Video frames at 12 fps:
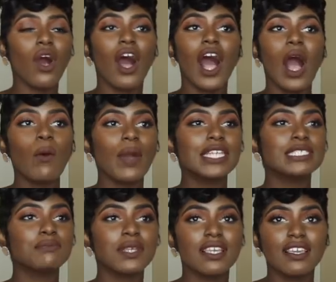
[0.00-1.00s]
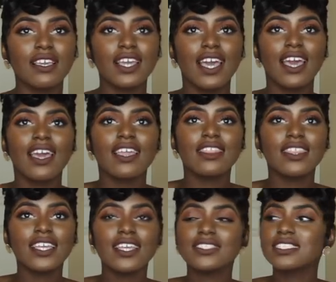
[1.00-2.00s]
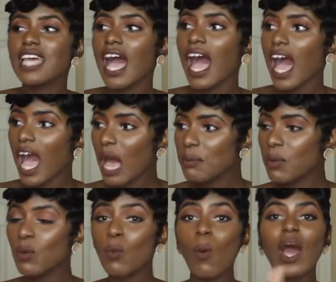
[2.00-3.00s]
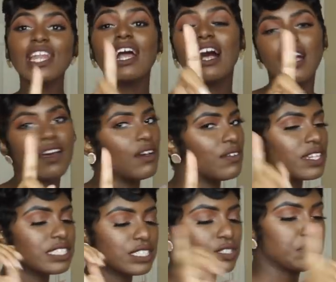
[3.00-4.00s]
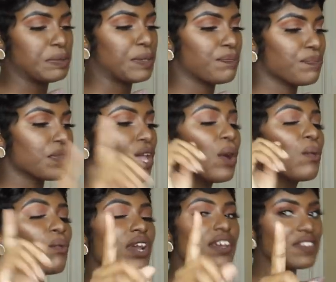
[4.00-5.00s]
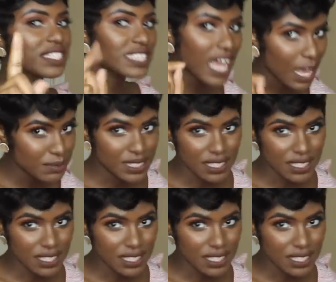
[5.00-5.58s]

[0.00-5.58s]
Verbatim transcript: will always be the top one of, excuse me, one of the top